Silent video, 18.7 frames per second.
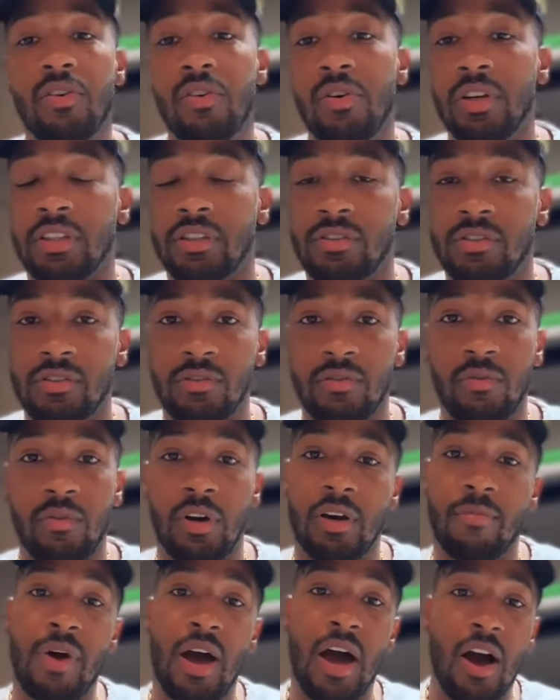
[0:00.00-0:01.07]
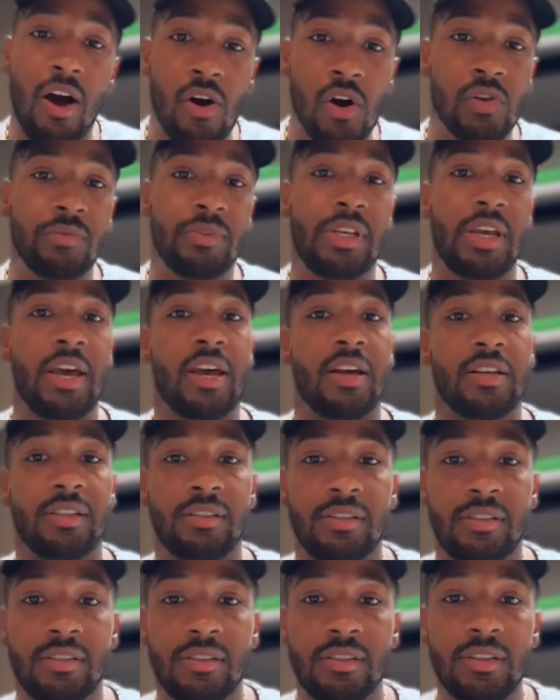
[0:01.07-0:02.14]
Louis, one of my
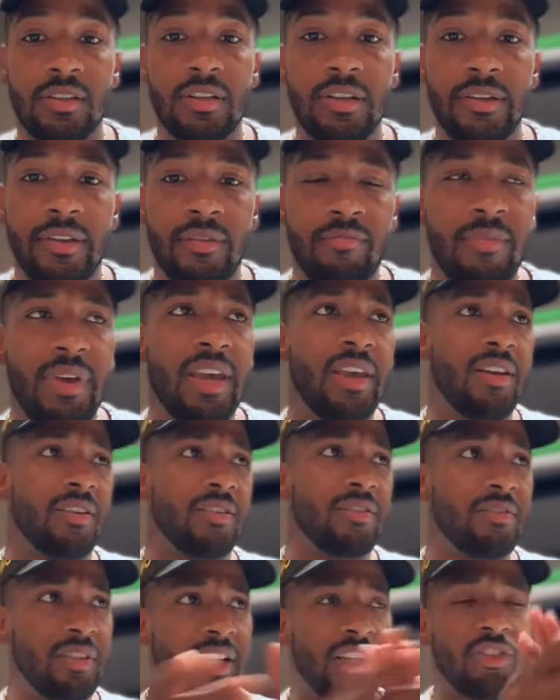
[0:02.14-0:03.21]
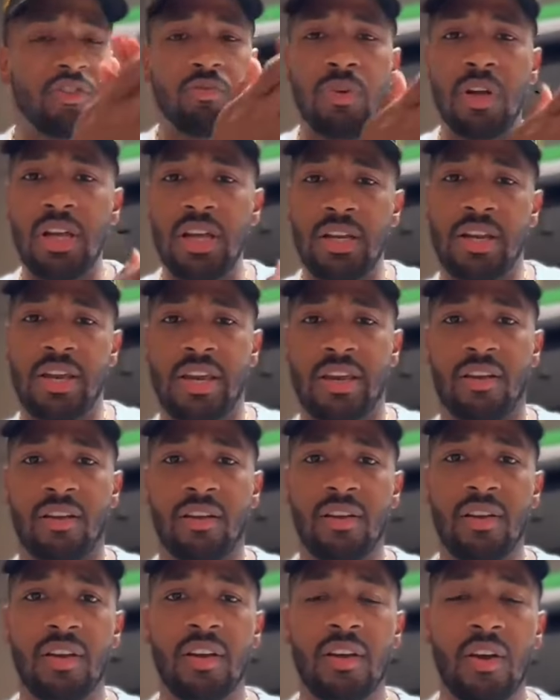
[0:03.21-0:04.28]
hometowns. Man, let's run that.
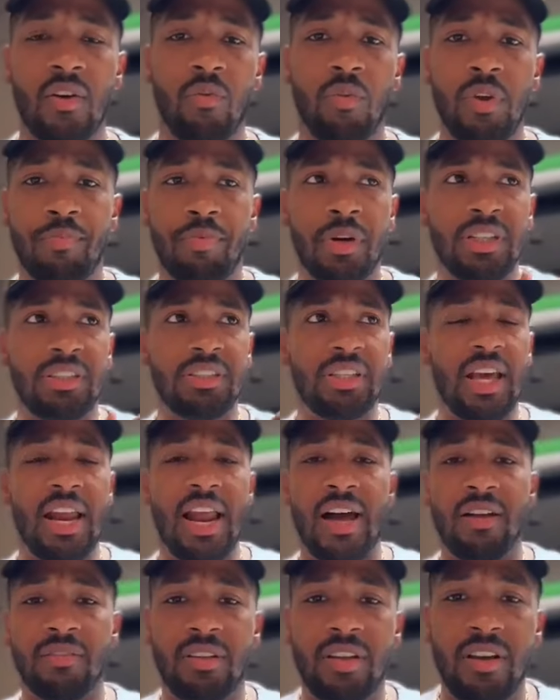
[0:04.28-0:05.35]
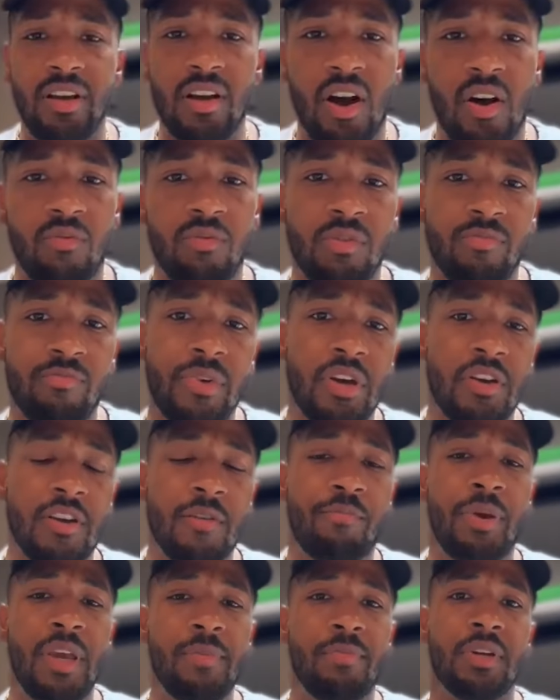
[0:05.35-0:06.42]
We pushed that out there. Over 1
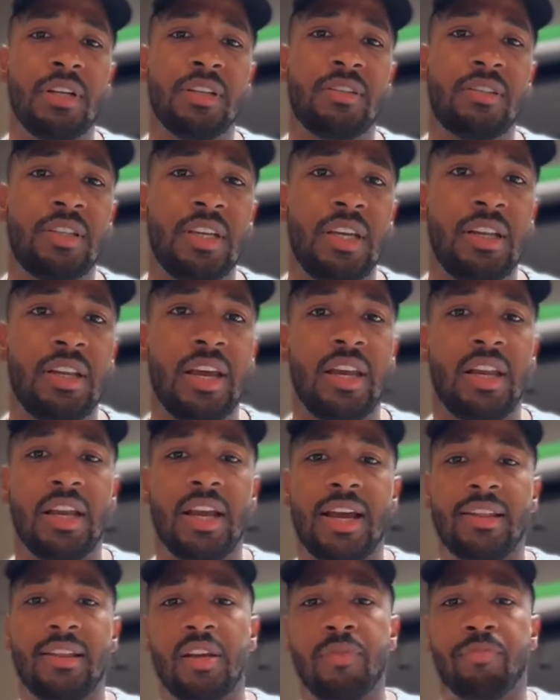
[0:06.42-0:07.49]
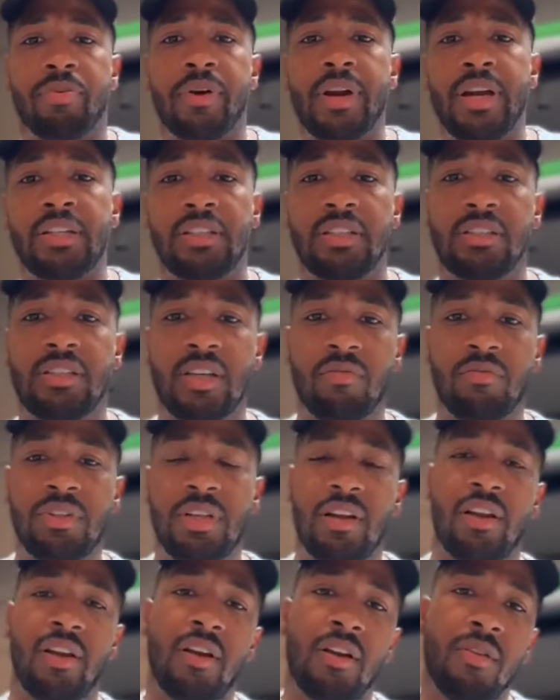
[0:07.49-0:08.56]
million people done seen that and got the impressions of.
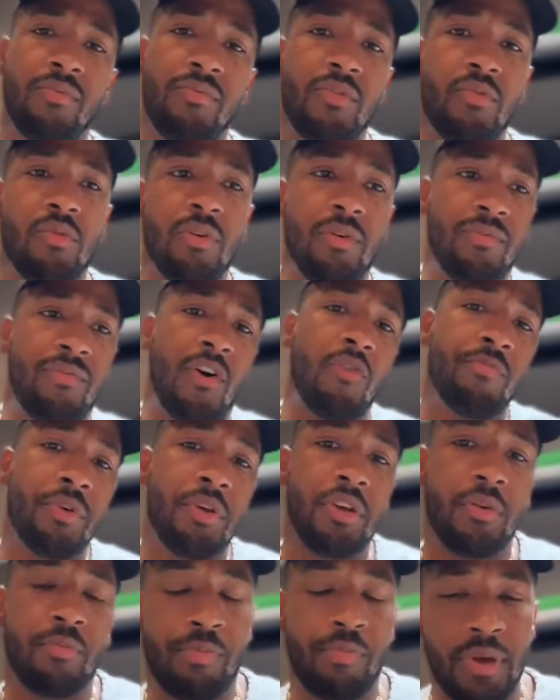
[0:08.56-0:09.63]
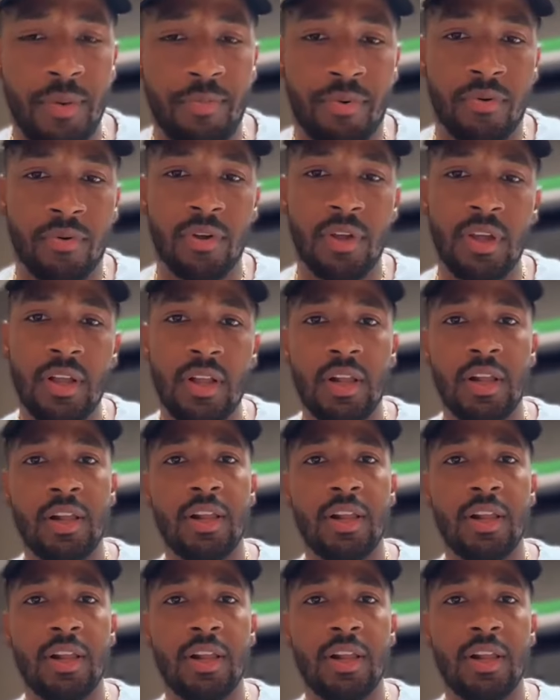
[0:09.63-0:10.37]
We did an interview with 4 million people.